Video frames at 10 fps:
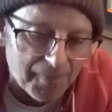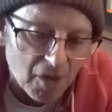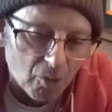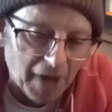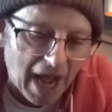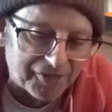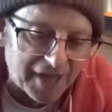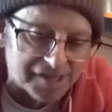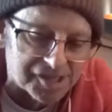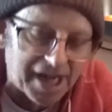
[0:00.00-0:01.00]
Um, what I
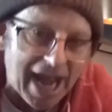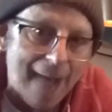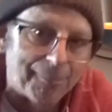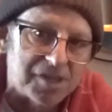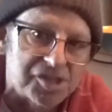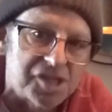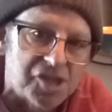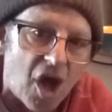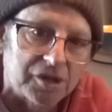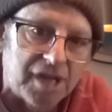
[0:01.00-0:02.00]
think is going to happen is
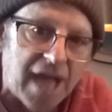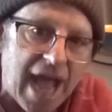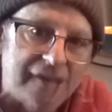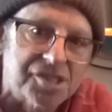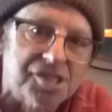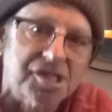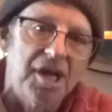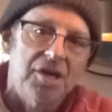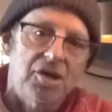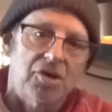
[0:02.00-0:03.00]
these alt
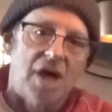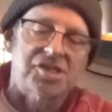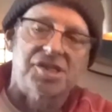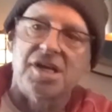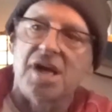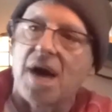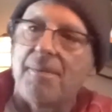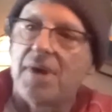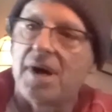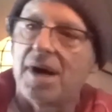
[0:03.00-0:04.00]
casts. You know, I see
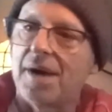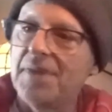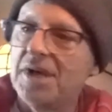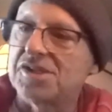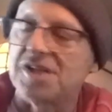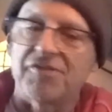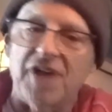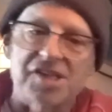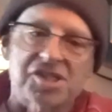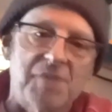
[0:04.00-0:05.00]
um, uh,
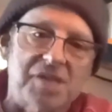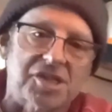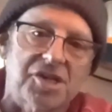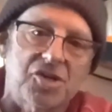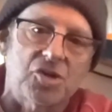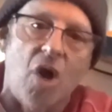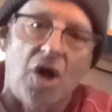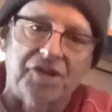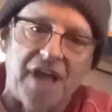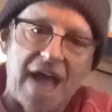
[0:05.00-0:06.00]
Stephen A. Smith's going to
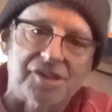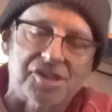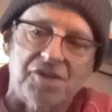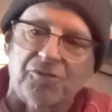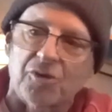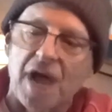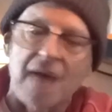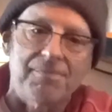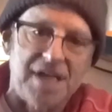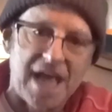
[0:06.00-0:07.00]
do alt casting
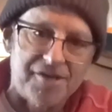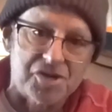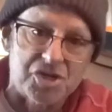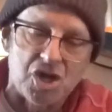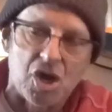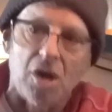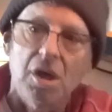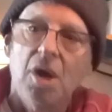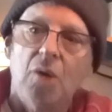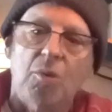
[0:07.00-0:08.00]
for NBA this
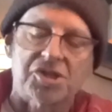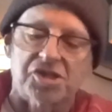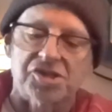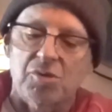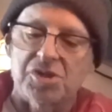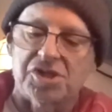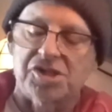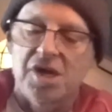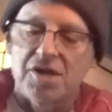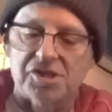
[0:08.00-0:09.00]
year, which is a,
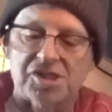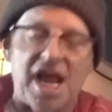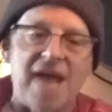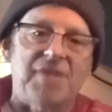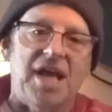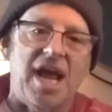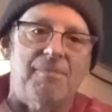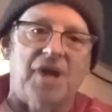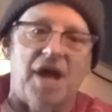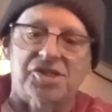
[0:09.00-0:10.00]
which is the same
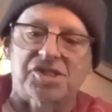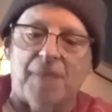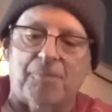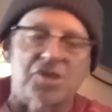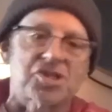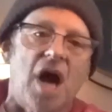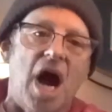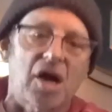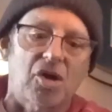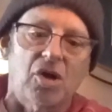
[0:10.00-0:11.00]
game but on a separate
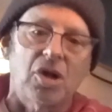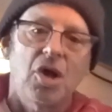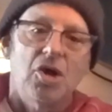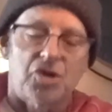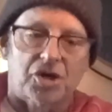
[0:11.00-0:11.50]
toggle.